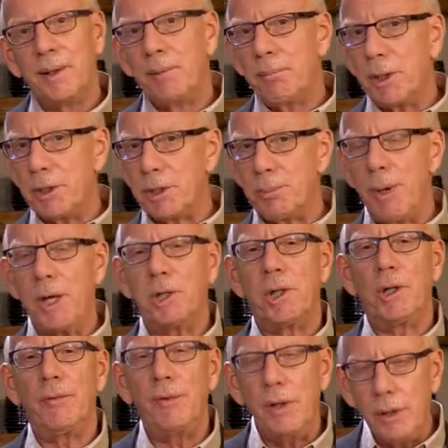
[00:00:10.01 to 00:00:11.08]
but
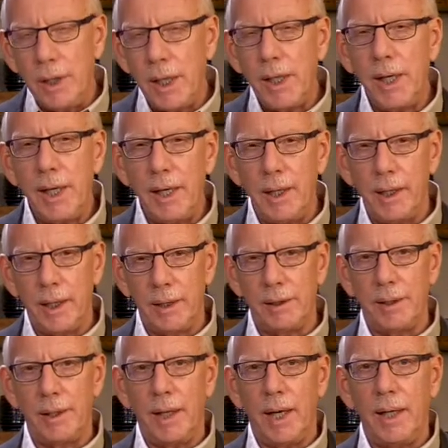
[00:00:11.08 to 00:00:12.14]
especially if you need healing
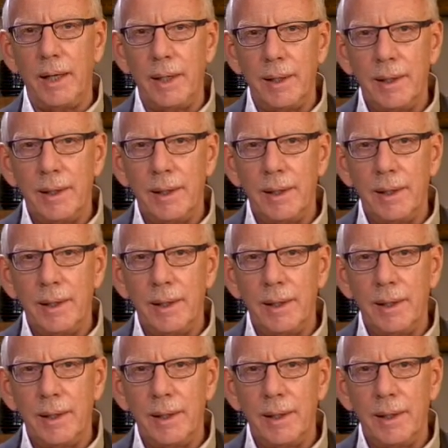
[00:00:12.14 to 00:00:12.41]
today.